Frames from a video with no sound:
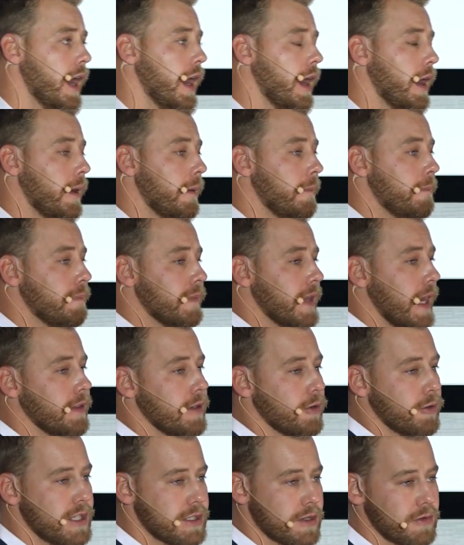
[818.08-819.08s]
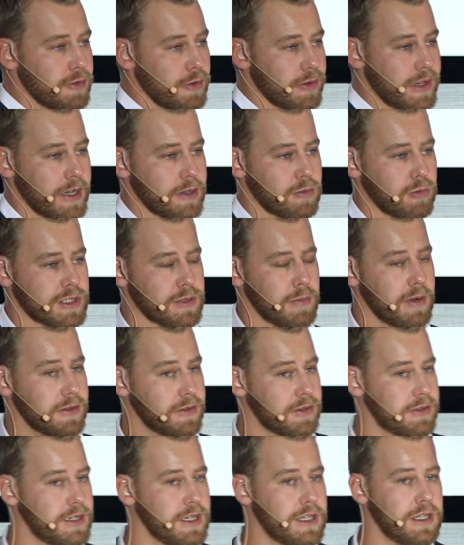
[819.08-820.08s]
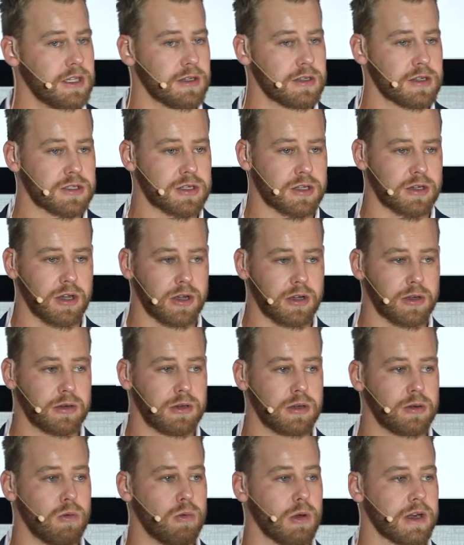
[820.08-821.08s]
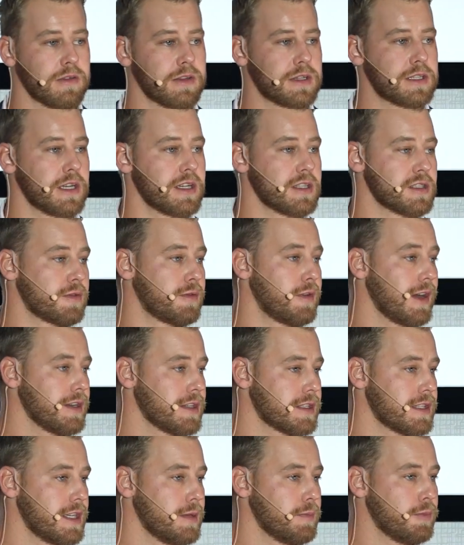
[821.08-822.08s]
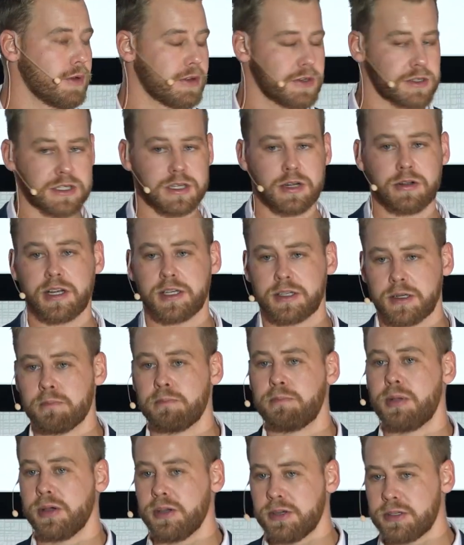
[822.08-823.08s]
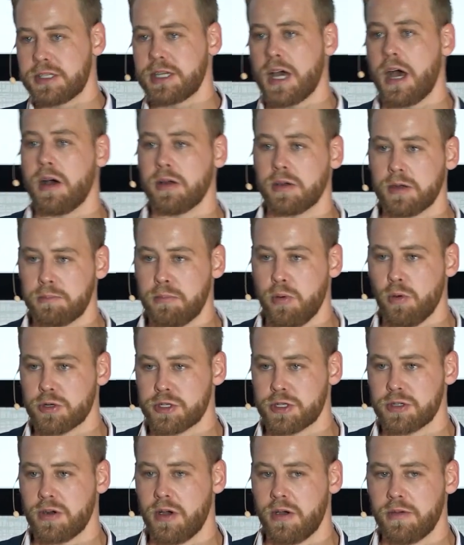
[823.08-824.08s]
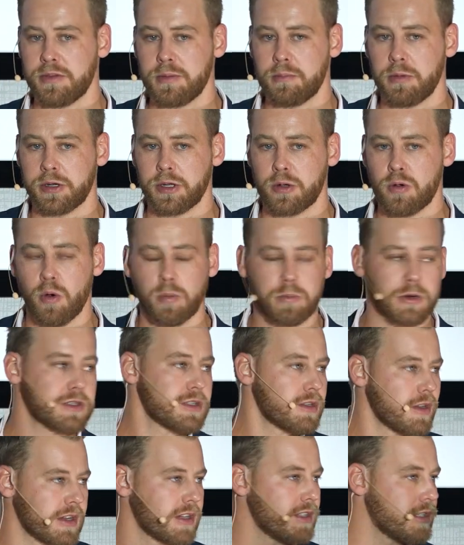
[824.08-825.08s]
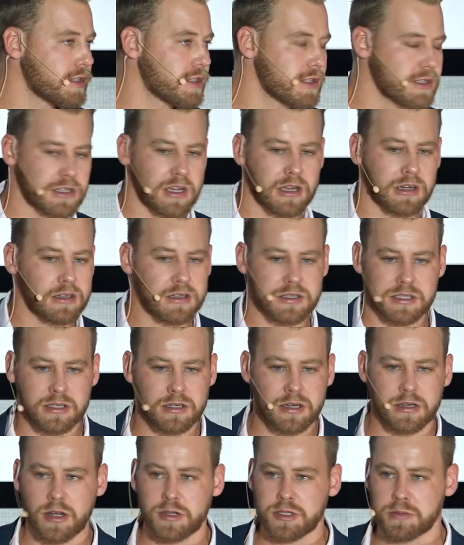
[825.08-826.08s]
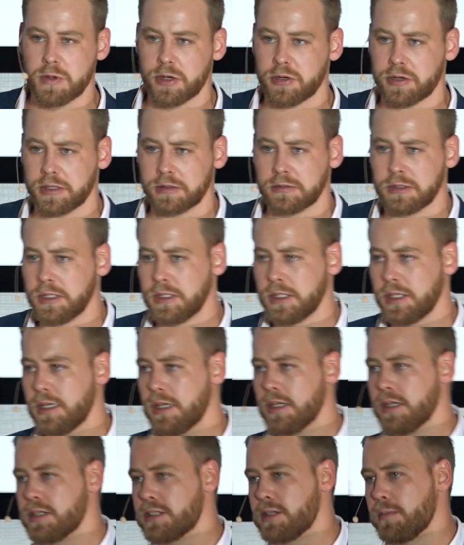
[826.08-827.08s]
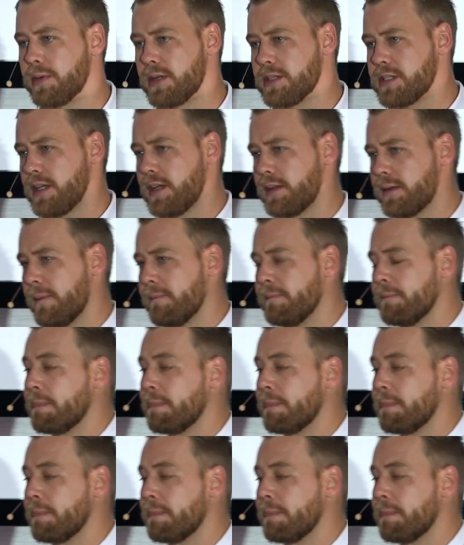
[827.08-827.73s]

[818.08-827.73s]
And the reason for that was about 3 years ago, one of the tenants fell asleep with a cigarette and burned down a portion of the body corporate. So they just decided, listen here, no smoking. Simple as that.